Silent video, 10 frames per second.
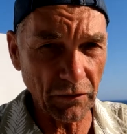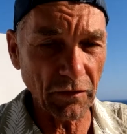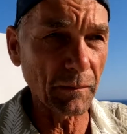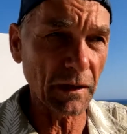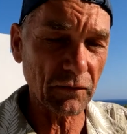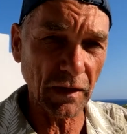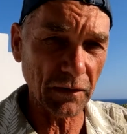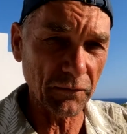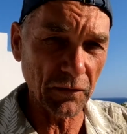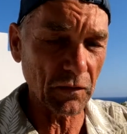SIM. It's not
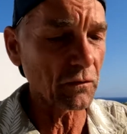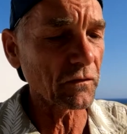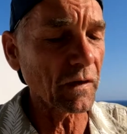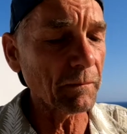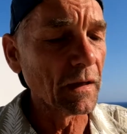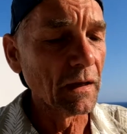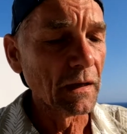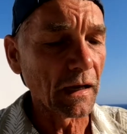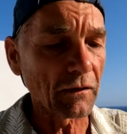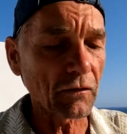a physical SIM,
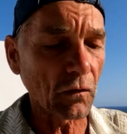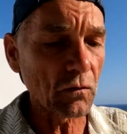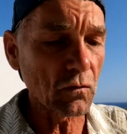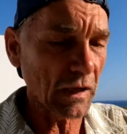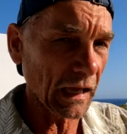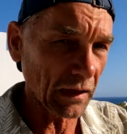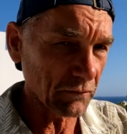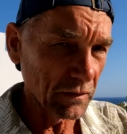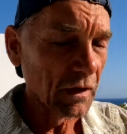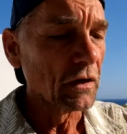and so you
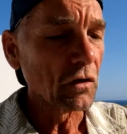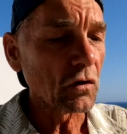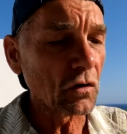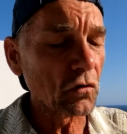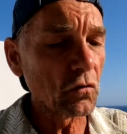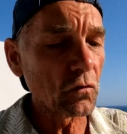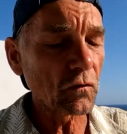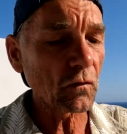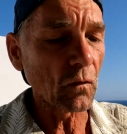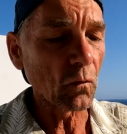can
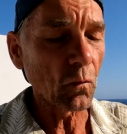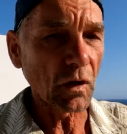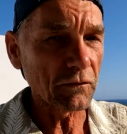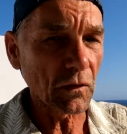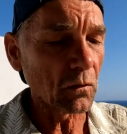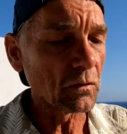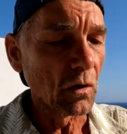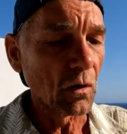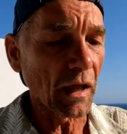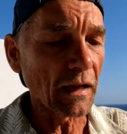use one
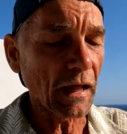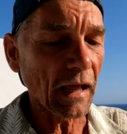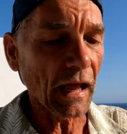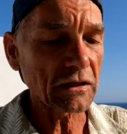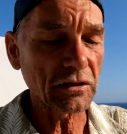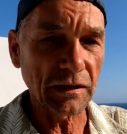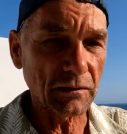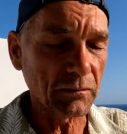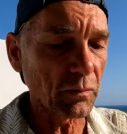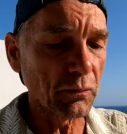phone and
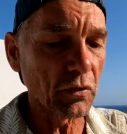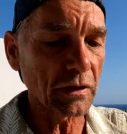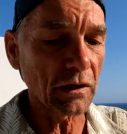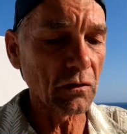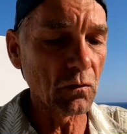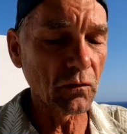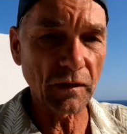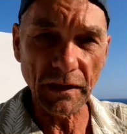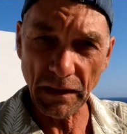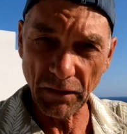actually use
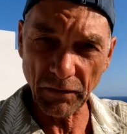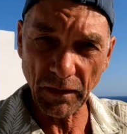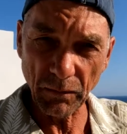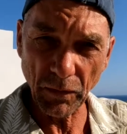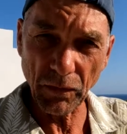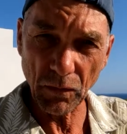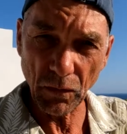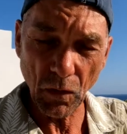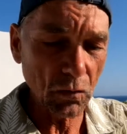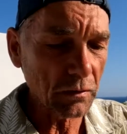an eSIM with your
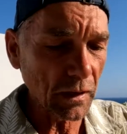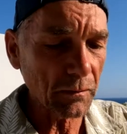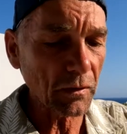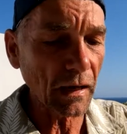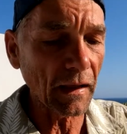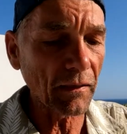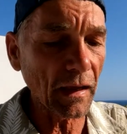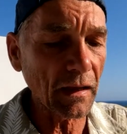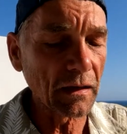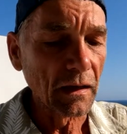local number, and
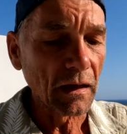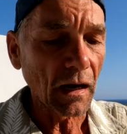then